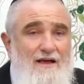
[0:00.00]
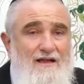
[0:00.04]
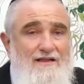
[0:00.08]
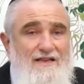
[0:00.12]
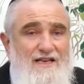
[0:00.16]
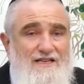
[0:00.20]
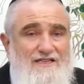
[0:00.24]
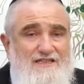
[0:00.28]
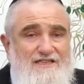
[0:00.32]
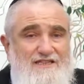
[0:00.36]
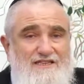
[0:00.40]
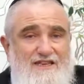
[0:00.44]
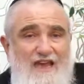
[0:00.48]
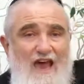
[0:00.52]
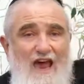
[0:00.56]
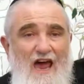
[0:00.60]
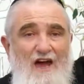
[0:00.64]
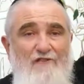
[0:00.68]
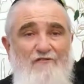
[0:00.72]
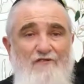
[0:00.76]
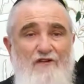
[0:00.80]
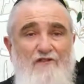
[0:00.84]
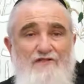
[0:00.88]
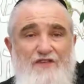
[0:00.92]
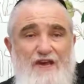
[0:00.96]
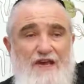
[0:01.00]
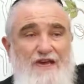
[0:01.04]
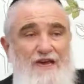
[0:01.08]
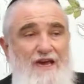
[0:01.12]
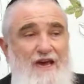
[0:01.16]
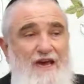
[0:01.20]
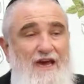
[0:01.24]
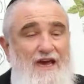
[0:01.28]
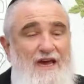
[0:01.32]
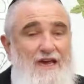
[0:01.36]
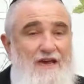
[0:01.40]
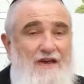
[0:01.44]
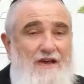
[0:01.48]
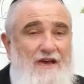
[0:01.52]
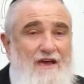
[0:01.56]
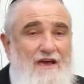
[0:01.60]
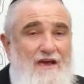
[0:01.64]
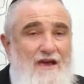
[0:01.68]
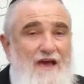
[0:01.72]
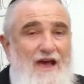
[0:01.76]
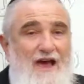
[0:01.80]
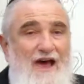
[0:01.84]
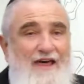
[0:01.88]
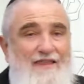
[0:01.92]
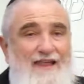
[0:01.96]
the staff of the
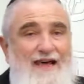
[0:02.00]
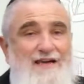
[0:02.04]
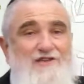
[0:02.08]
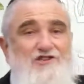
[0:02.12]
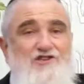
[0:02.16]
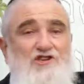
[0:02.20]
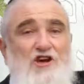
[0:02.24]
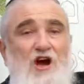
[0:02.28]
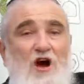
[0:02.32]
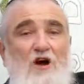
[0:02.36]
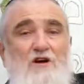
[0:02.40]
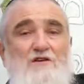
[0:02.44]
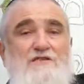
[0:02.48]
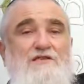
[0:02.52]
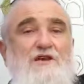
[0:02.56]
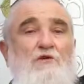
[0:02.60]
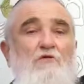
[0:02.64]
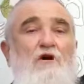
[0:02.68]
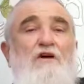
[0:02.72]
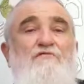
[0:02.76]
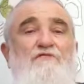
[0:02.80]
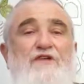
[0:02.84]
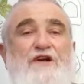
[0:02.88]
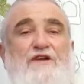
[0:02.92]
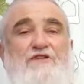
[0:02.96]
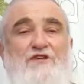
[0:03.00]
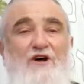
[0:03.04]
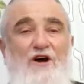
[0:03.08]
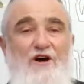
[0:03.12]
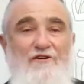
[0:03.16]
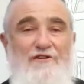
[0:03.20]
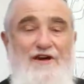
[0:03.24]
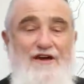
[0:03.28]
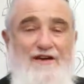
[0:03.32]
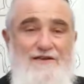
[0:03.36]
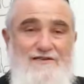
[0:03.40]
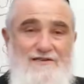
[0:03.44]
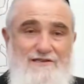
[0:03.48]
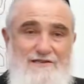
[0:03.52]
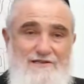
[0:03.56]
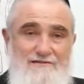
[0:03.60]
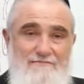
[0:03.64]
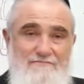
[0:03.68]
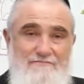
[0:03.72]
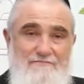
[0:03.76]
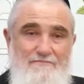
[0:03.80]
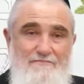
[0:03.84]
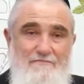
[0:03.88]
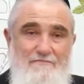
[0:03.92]
king, and that shows that we're victorious.